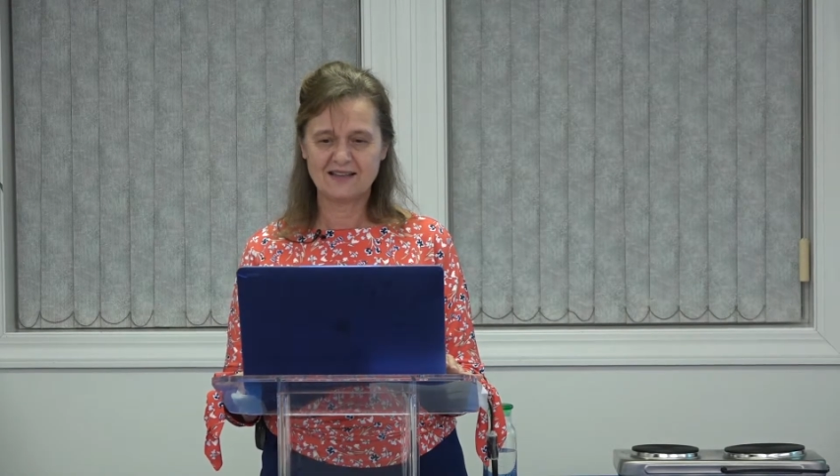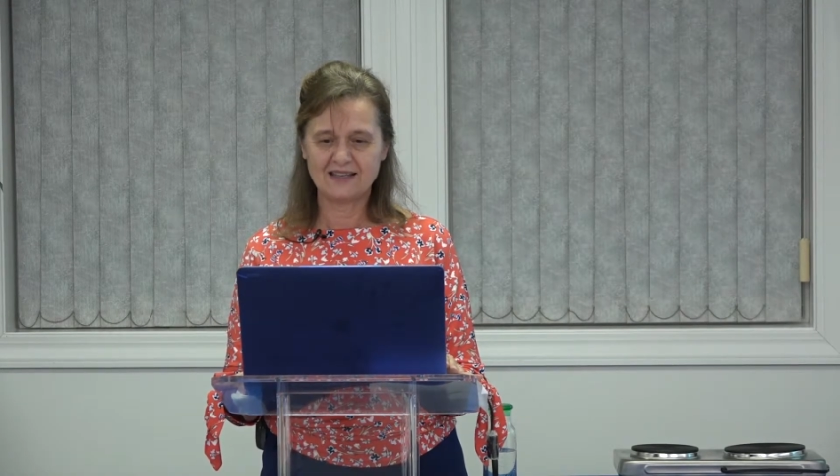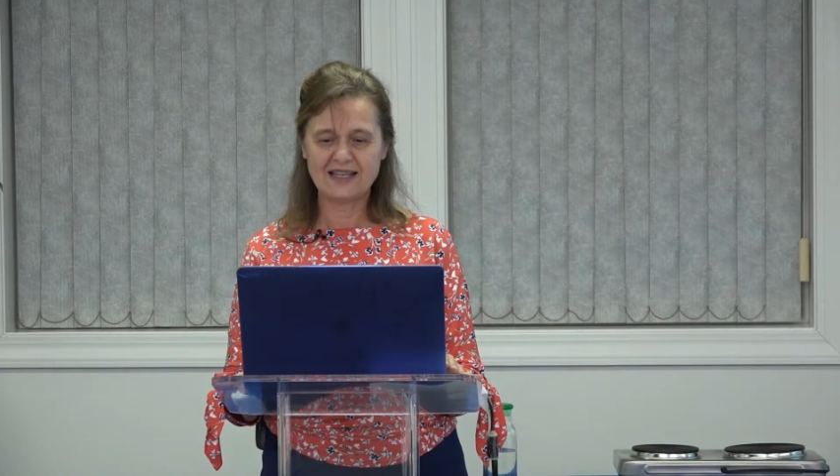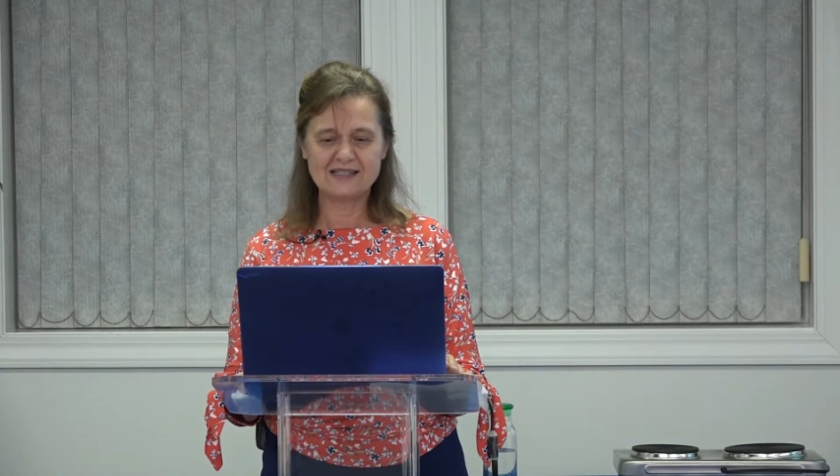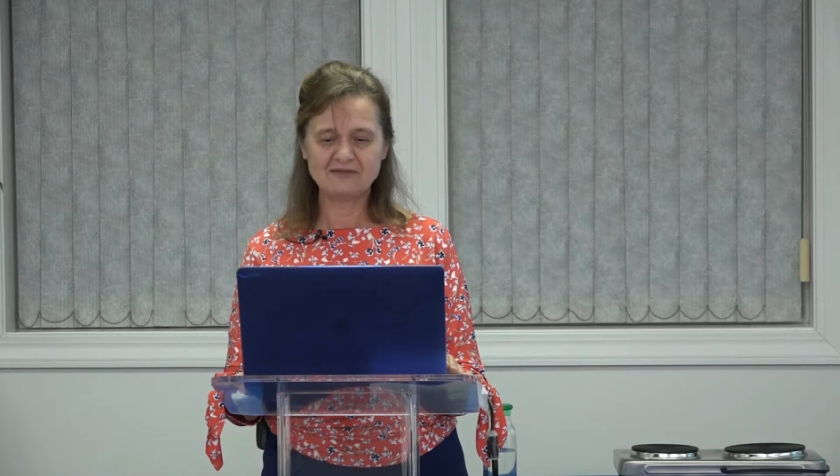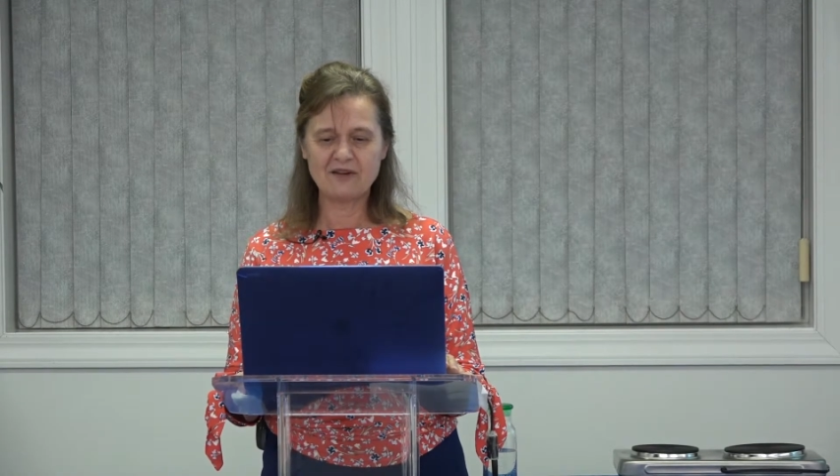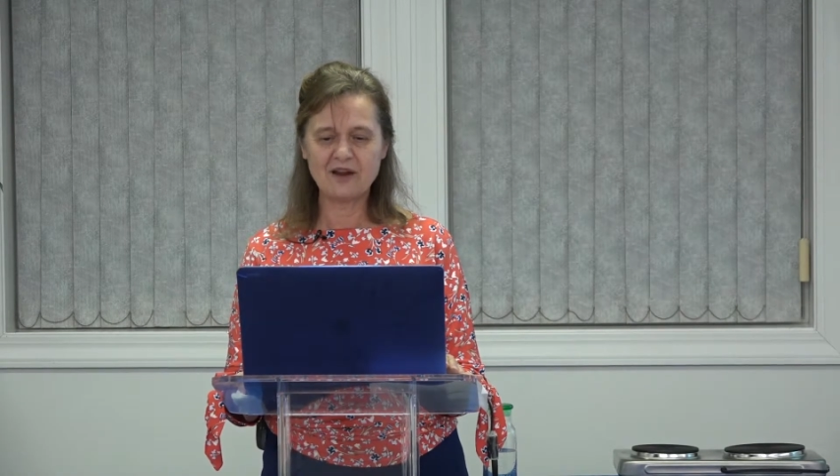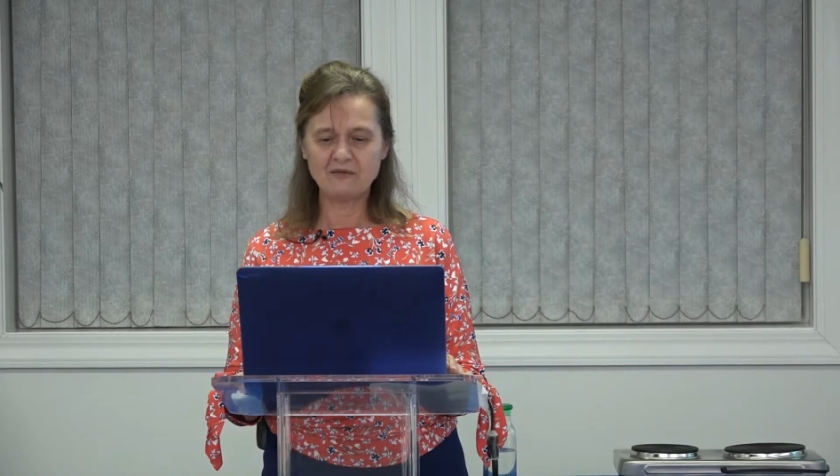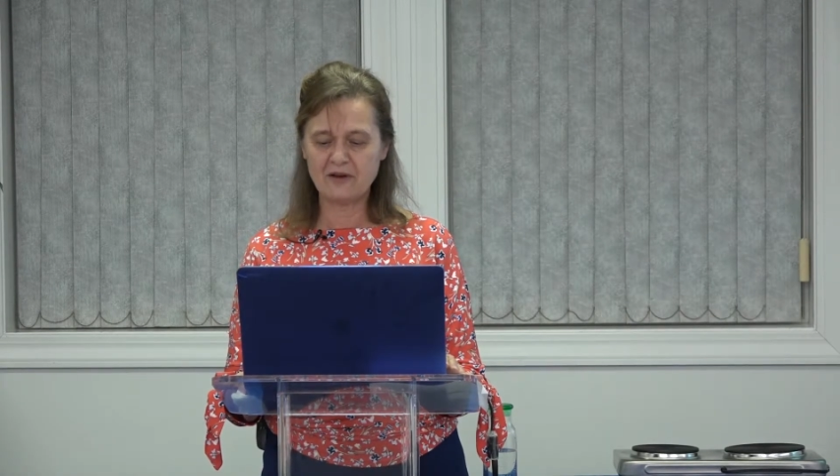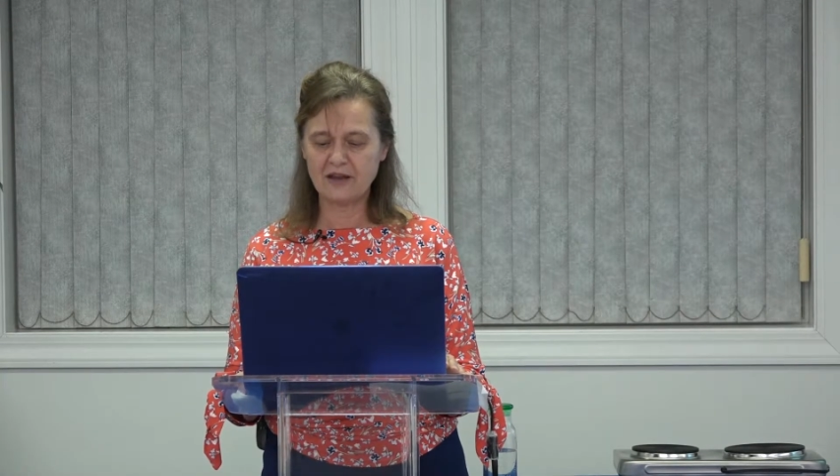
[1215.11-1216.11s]
It's
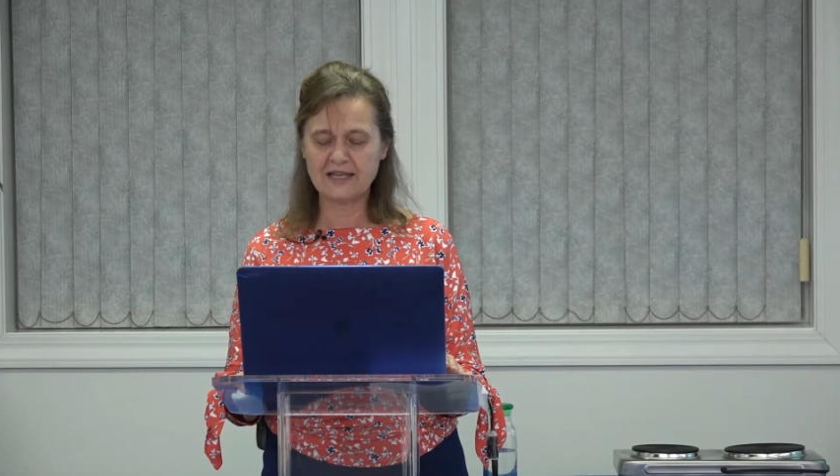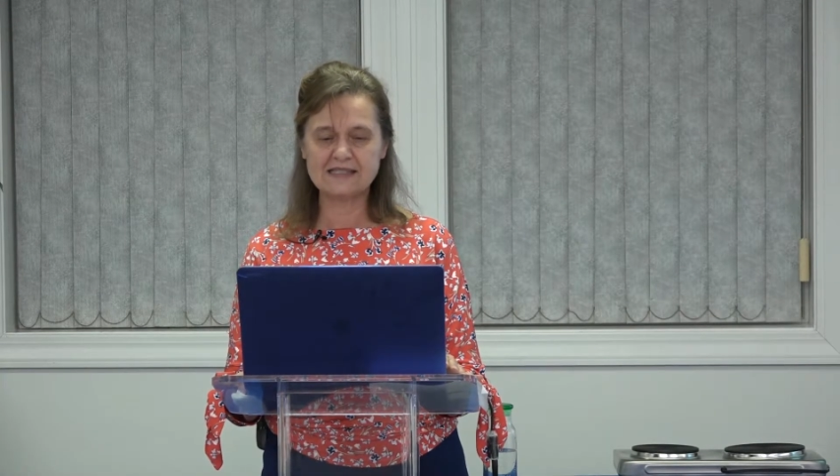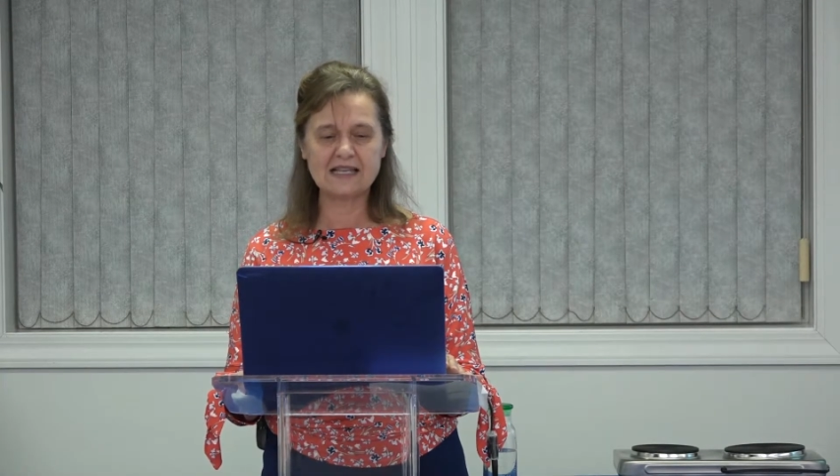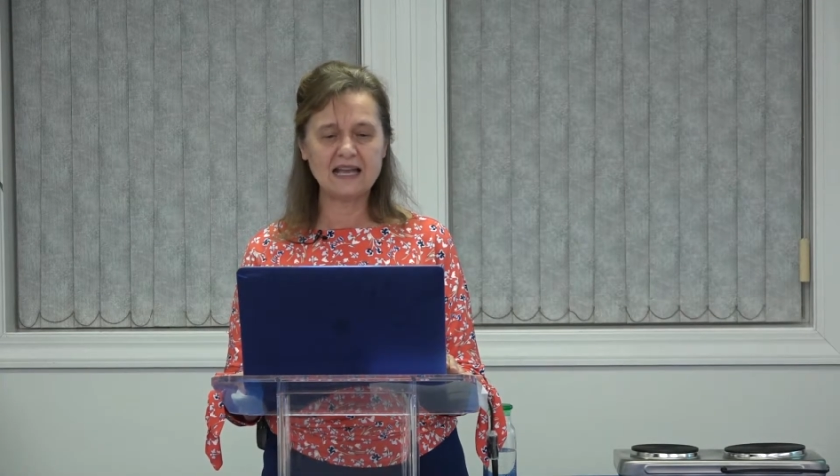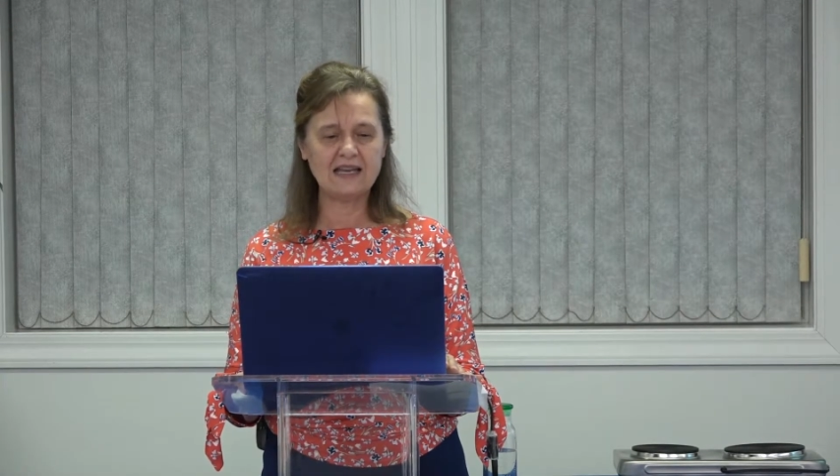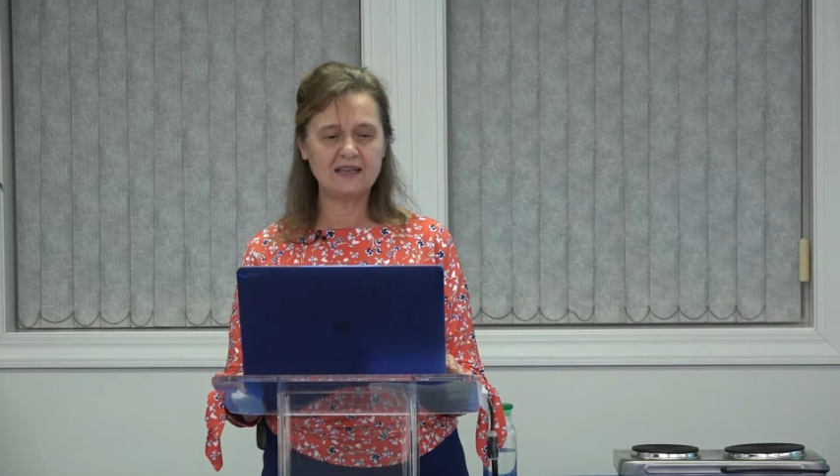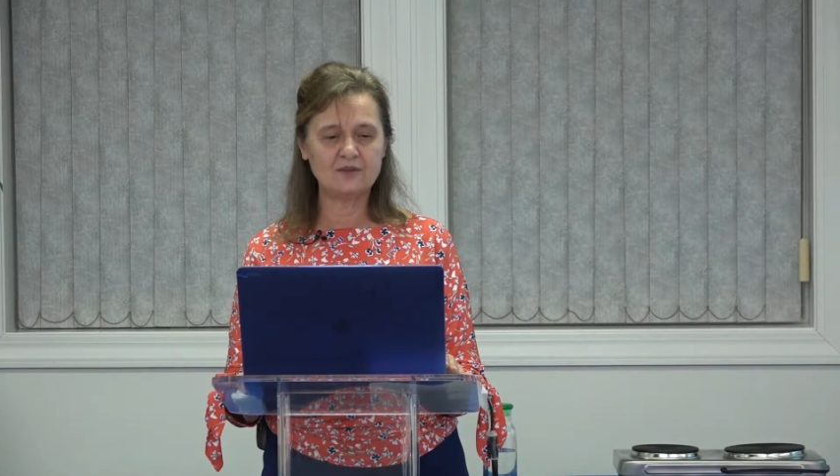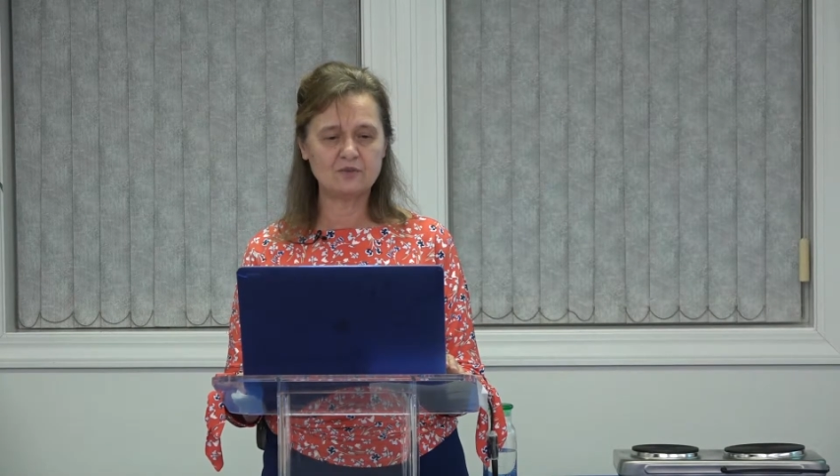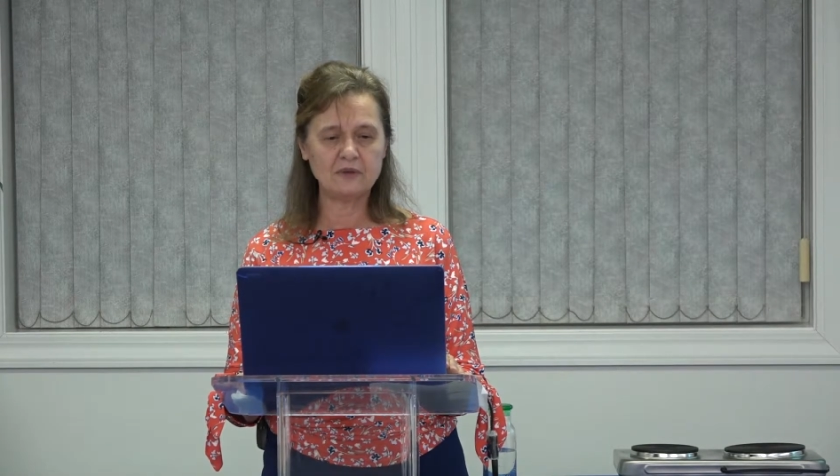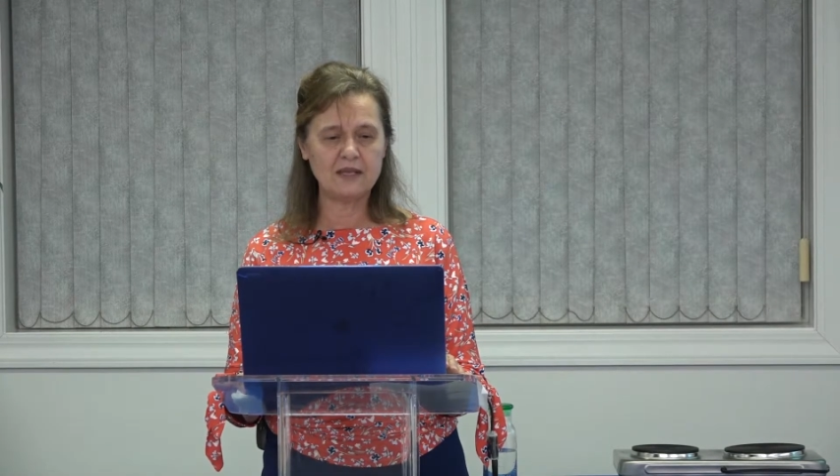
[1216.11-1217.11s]
very, very exciting
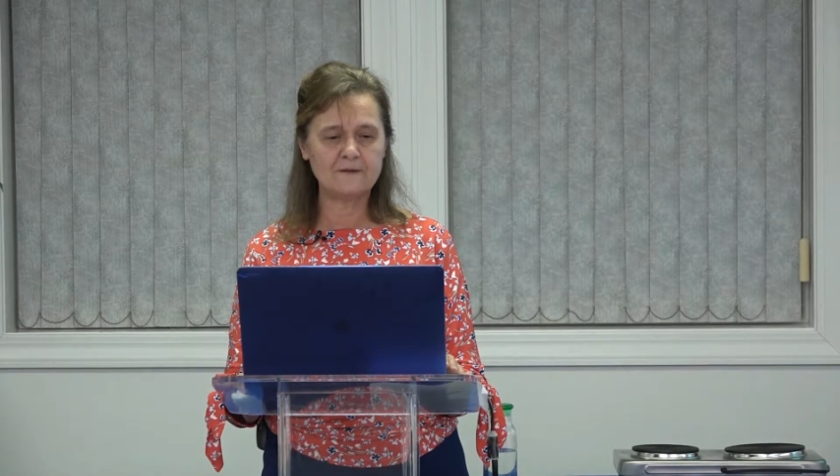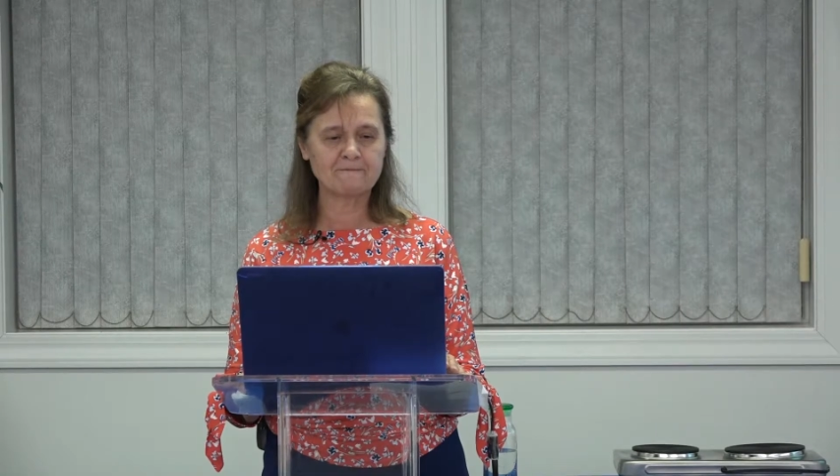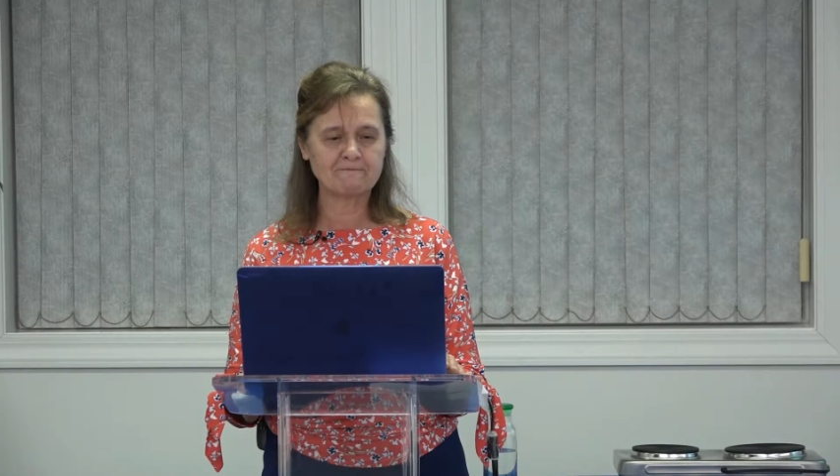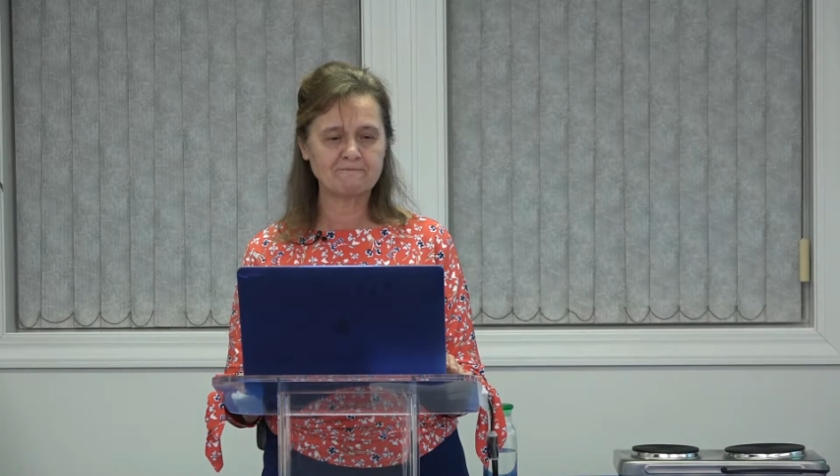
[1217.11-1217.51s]
to me.